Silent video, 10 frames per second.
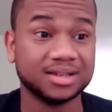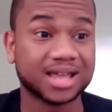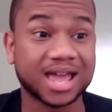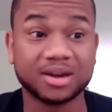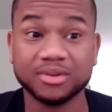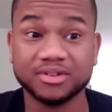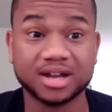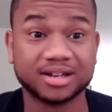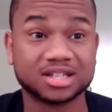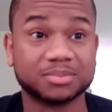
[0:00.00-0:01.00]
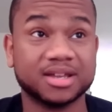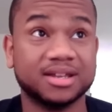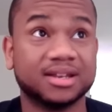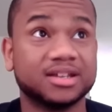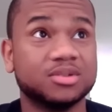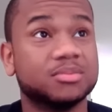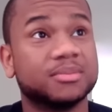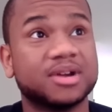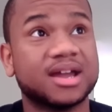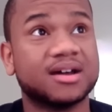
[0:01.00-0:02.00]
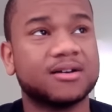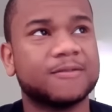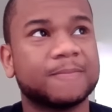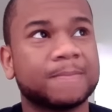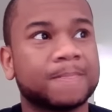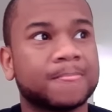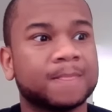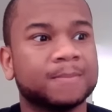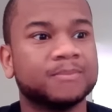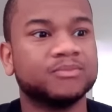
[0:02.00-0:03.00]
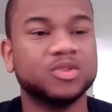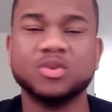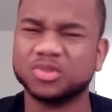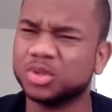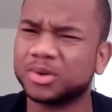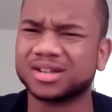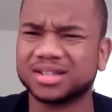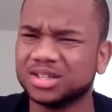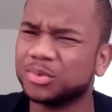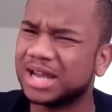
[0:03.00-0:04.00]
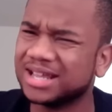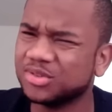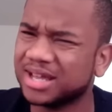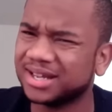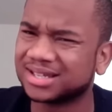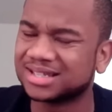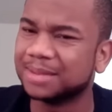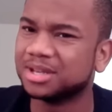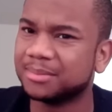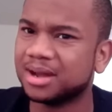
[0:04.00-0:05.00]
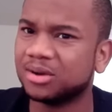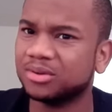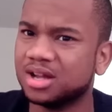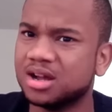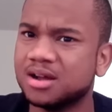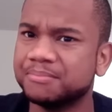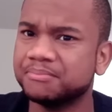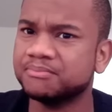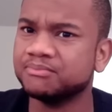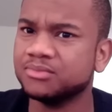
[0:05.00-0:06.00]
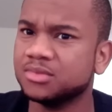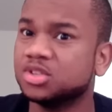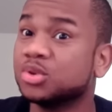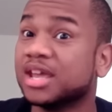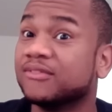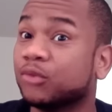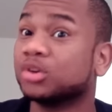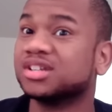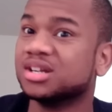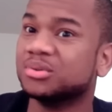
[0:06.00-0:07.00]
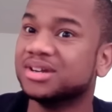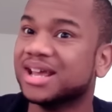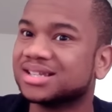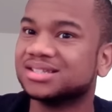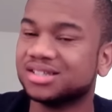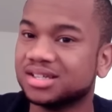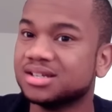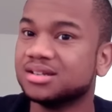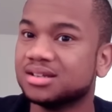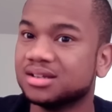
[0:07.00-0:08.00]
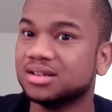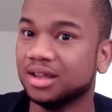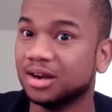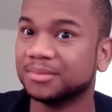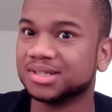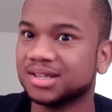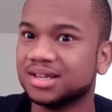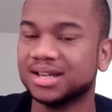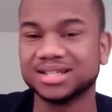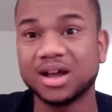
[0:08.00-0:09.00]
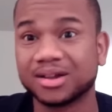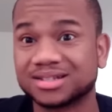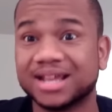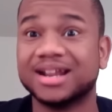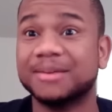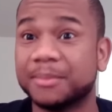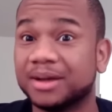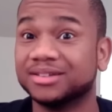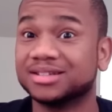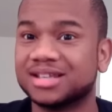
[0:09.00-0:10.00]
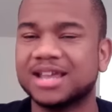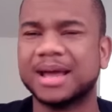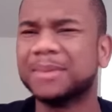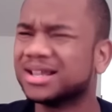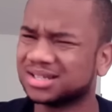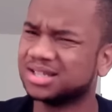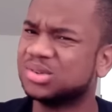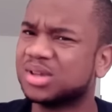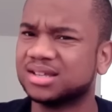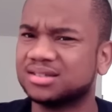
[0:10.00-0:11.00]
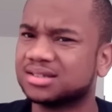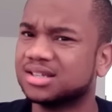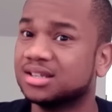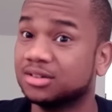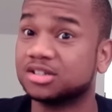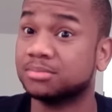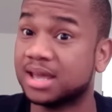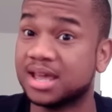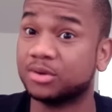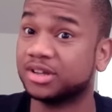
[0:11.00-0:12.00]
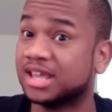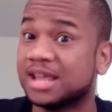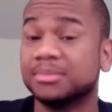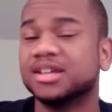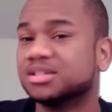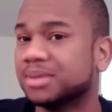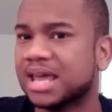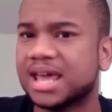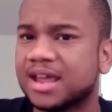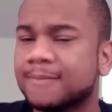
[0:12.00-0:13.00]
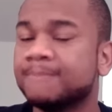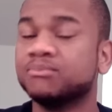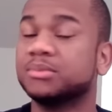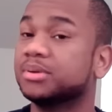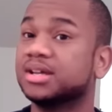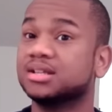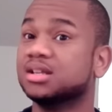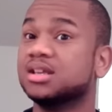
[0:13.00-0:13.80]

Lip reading: I don't even know how to explain it. Like, you remember how you had that excitement about 2K14 on next gen. You know what I'm saying? That's how excited I am about this game. I'm not saying 2K16 looks bad or the gameplay is bad, but